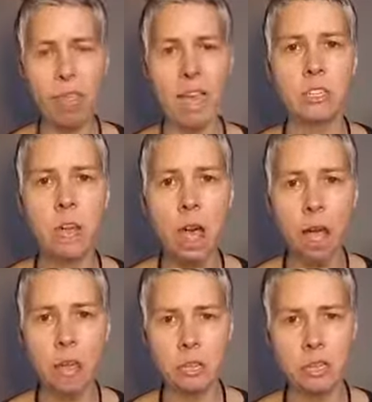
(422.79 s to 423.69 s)
that
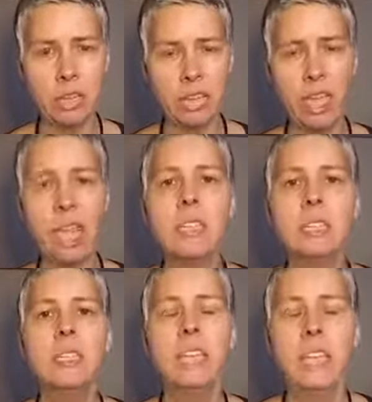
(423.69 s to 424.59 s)
toxin it can't
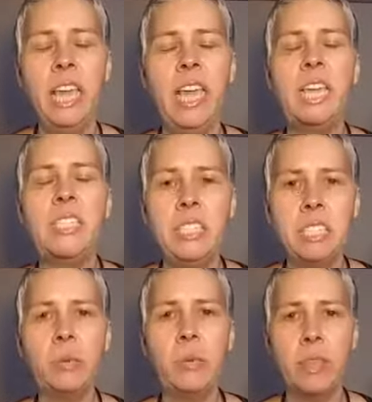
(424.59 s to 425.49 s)
it can't
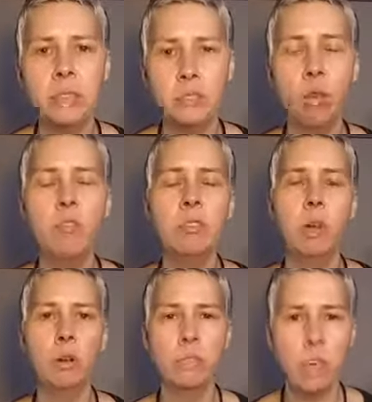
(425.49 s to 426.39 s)
deal with this
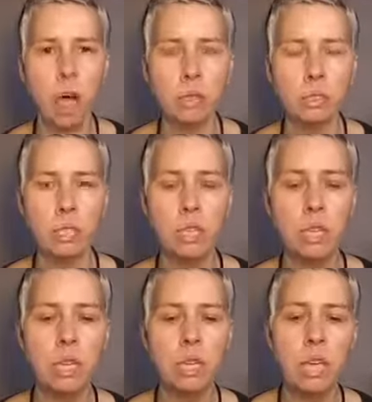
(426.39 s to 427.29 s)
overload of toxin
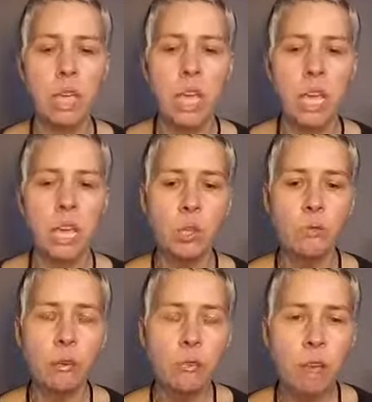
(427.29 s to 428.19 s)
and
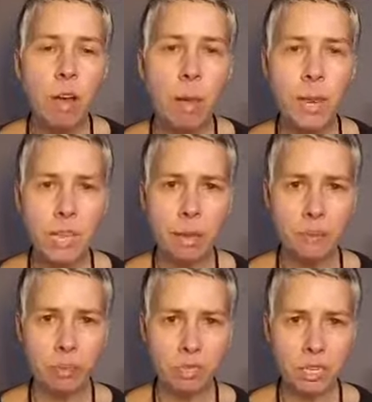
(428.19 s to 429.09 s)
so if you're vomiting
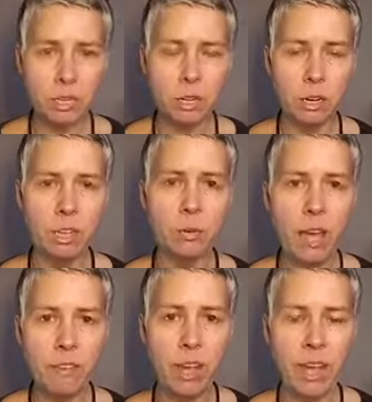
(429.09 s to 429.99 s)
up your dinner and you
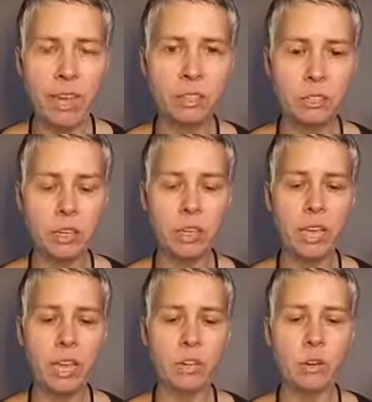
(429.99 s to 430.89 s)
have a hiatal
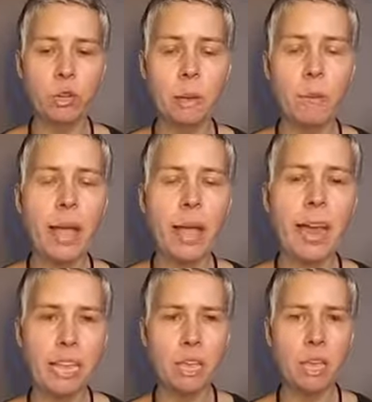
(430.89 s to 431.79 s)
hernia you're
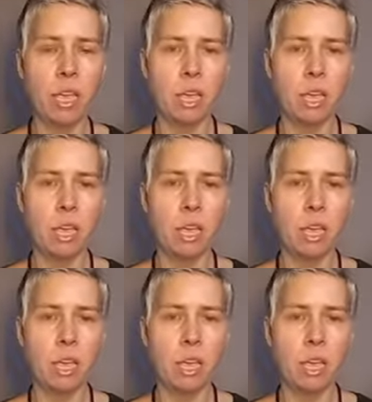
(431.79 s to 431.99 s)
combining